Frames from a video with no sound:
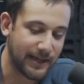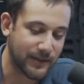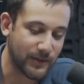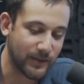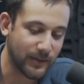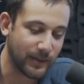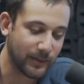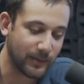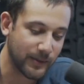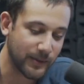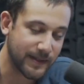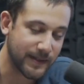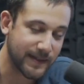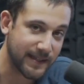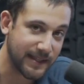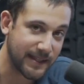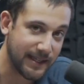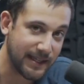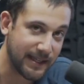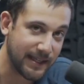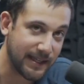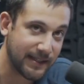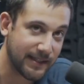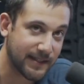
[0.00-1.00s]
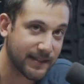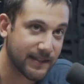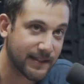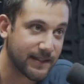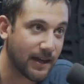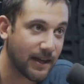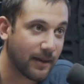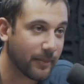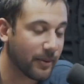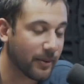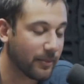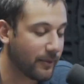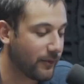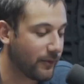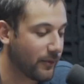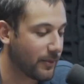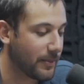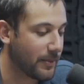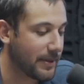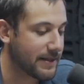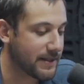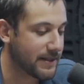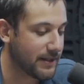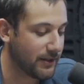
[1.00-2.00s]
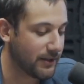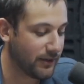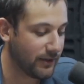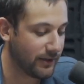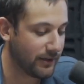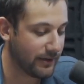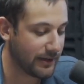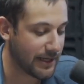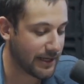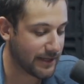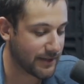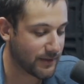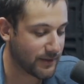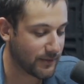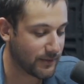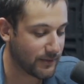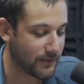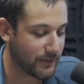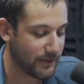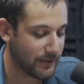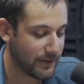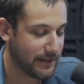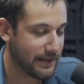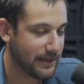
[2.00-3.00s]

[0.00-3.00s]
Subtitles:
it was the summer before my senior year in high school,